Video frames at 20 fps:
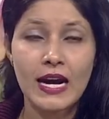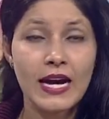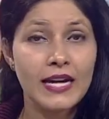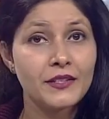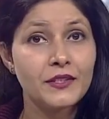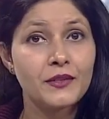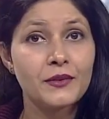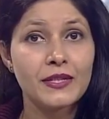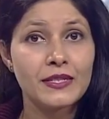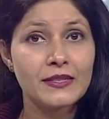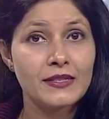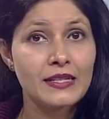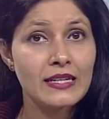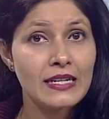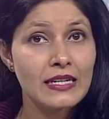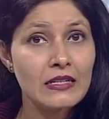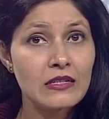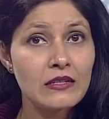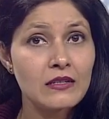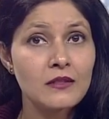either as
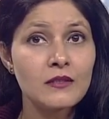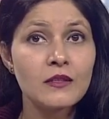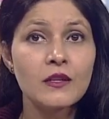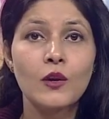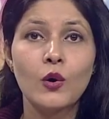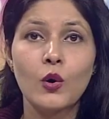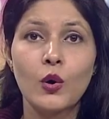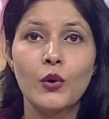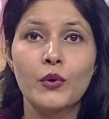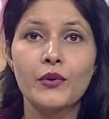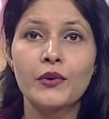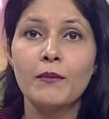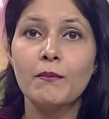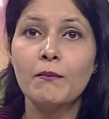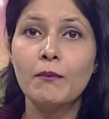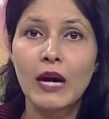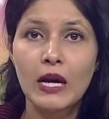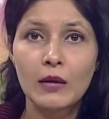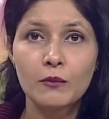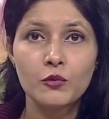clerks or
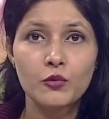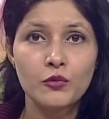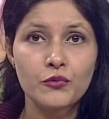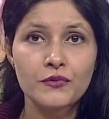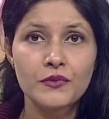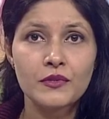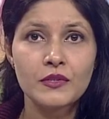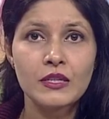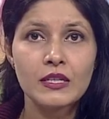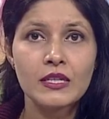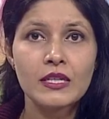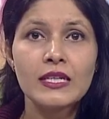babus.